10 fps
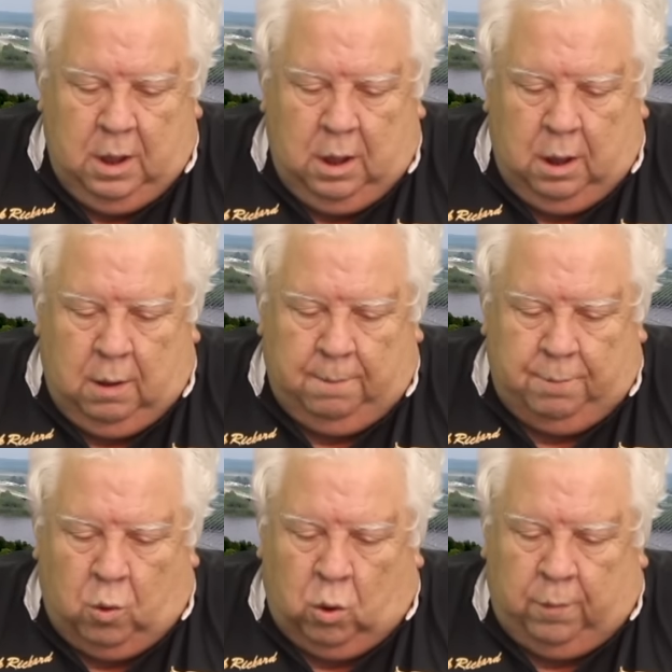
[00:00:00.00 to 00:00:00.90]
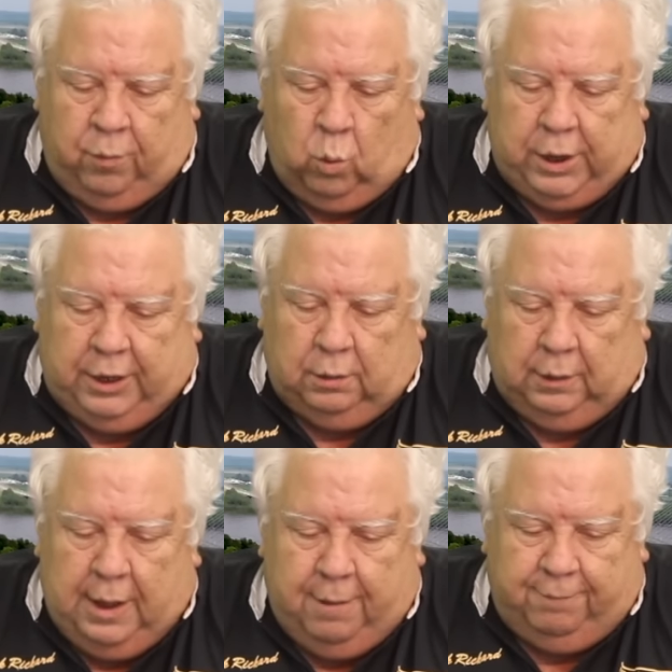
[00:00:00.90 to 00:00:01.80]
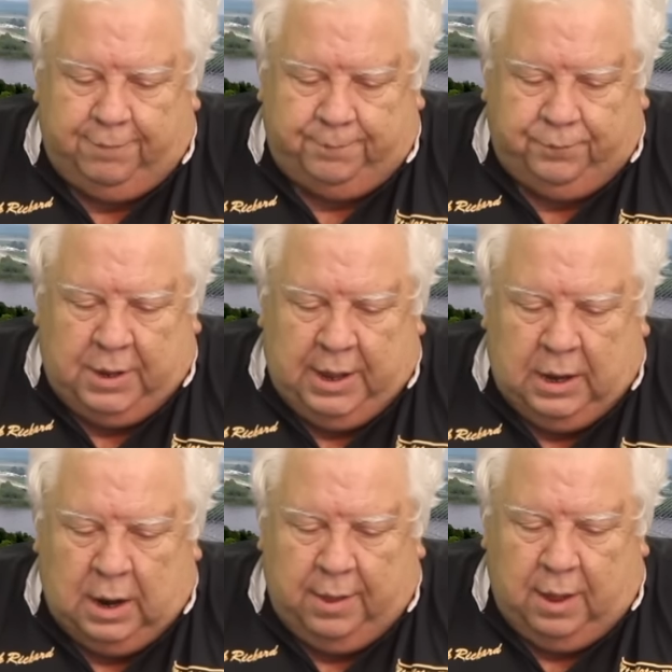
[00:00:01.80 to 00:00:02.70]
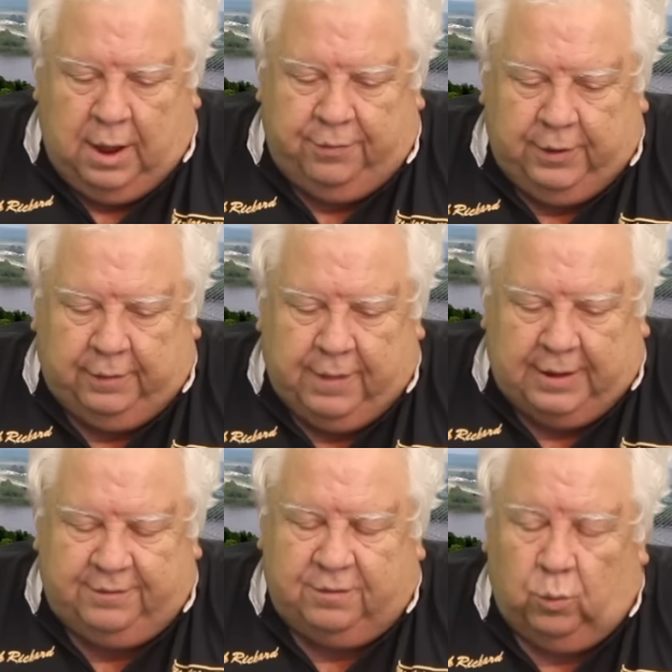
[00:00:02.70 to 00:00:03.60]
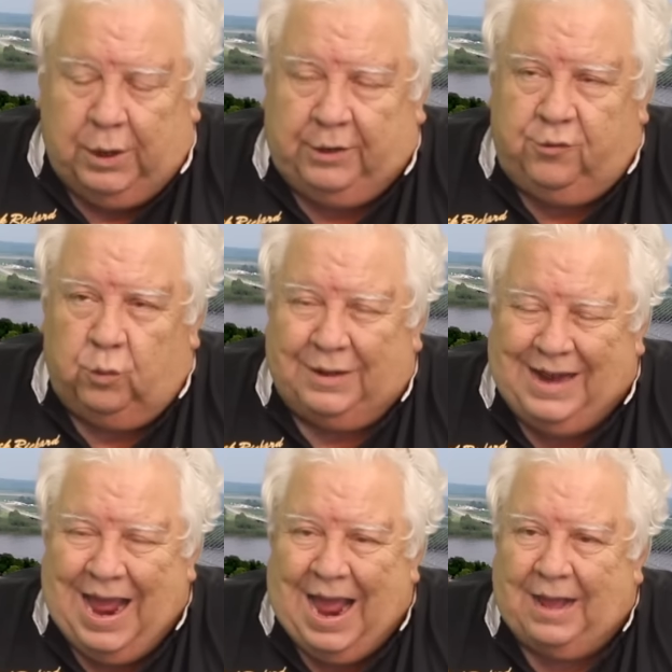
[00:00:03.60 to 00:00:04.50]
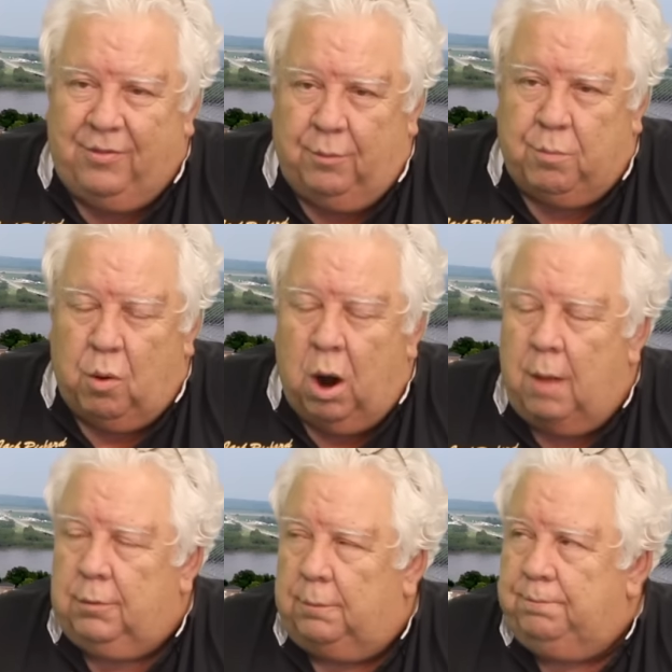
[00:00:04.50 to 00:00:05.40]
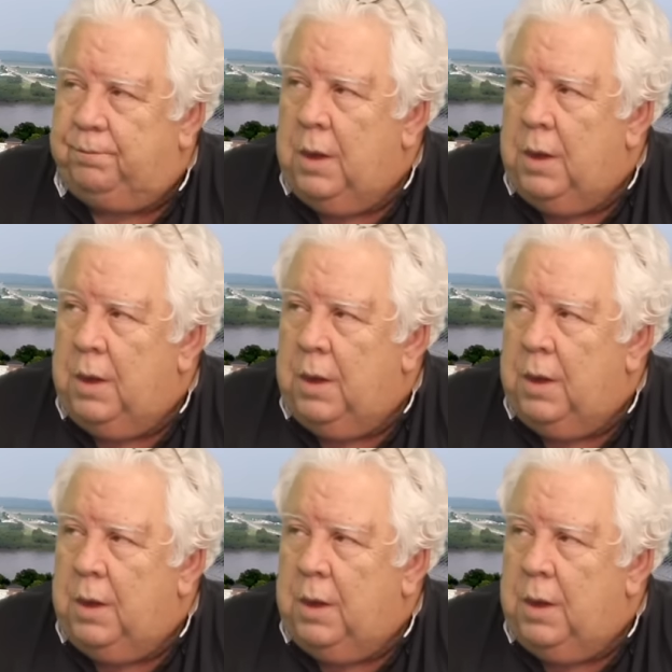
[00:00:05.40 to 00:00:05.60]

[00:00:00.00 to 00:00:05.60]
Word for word: on the way you live. And I think that's the way to attack the problem.